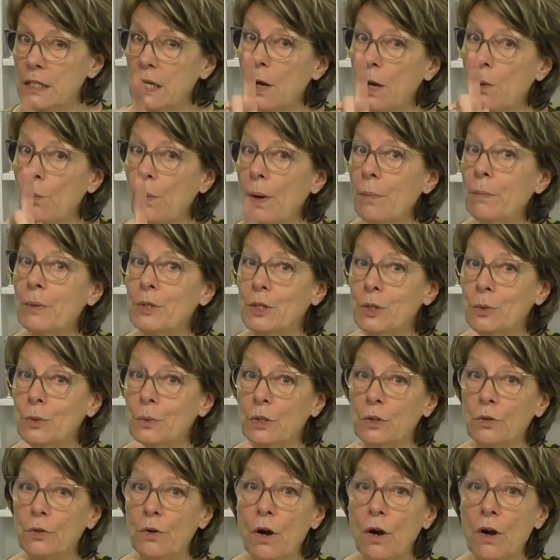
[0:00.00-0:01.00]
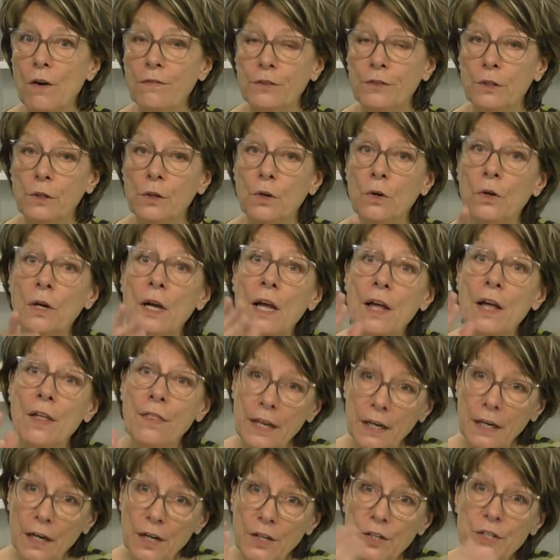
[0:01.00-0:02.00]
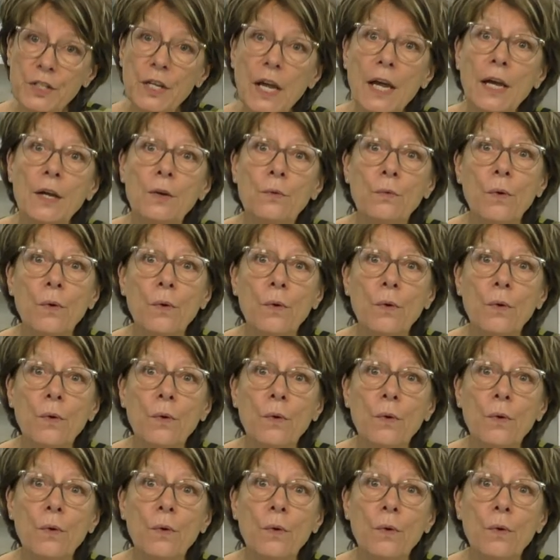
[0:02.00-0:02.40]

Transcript: Like when we're doing the craft along, then I say,